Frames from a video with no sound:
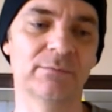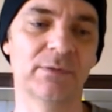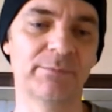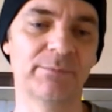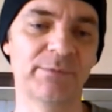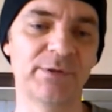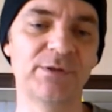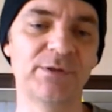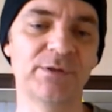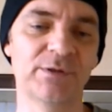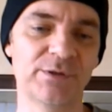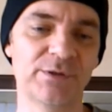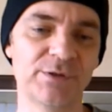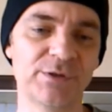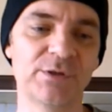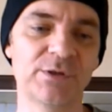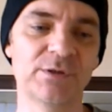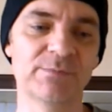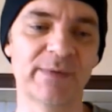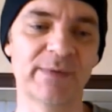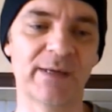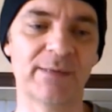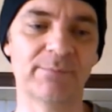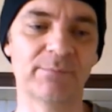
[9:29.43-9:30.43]
I mean, you can
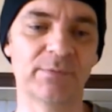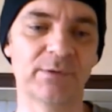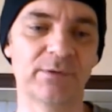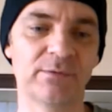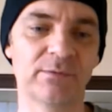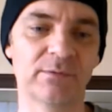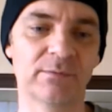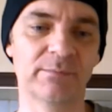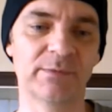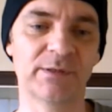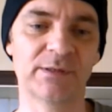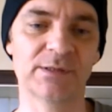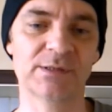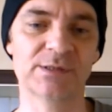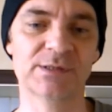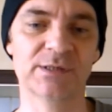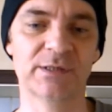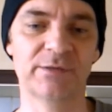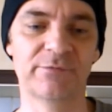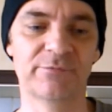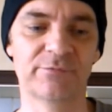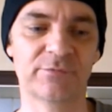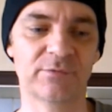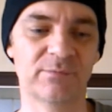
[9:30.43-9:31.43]
use bamboo. I mean, it's
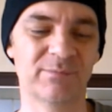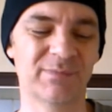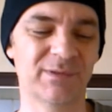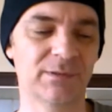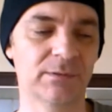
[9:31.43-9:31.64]
safe for them,